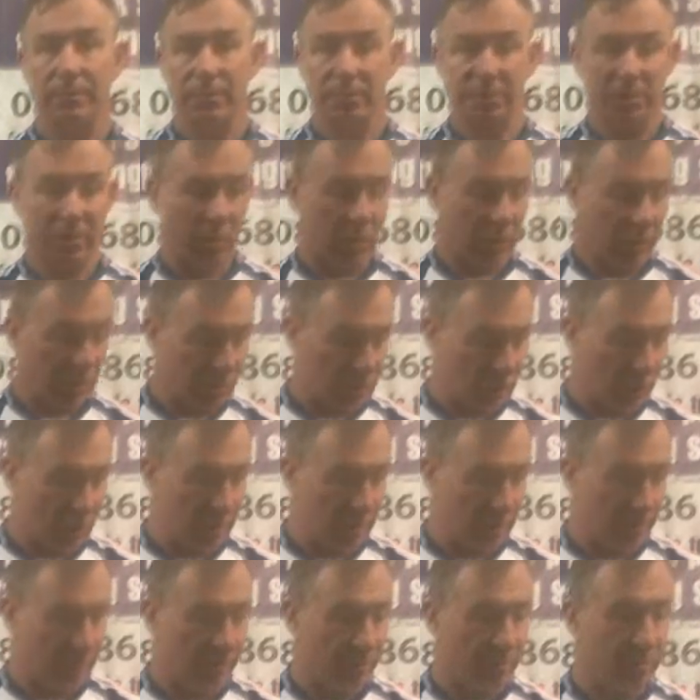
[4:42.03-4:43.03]
so when I'm
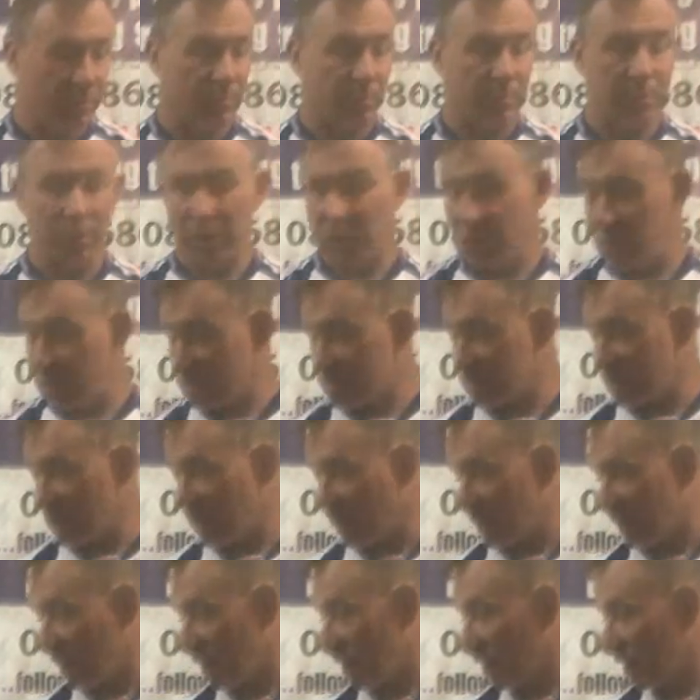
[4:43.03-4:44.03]
trying to blow the
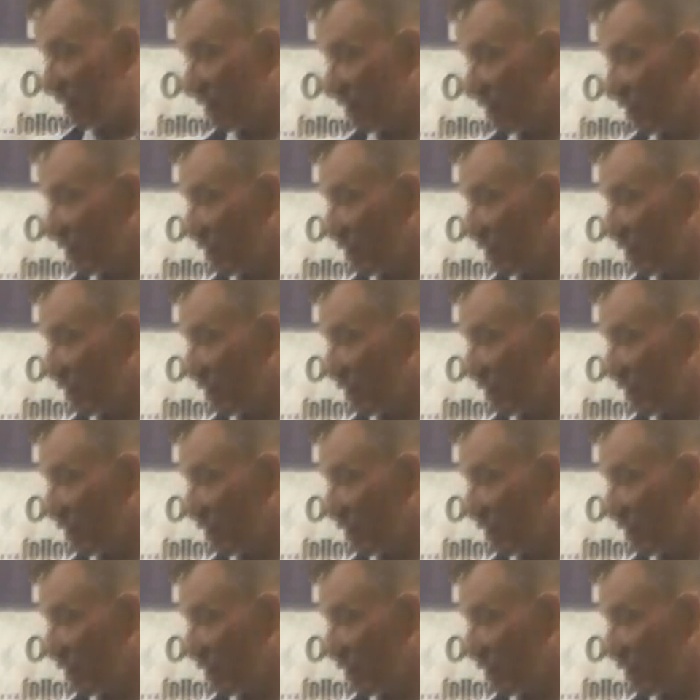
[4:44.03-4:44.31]
tyre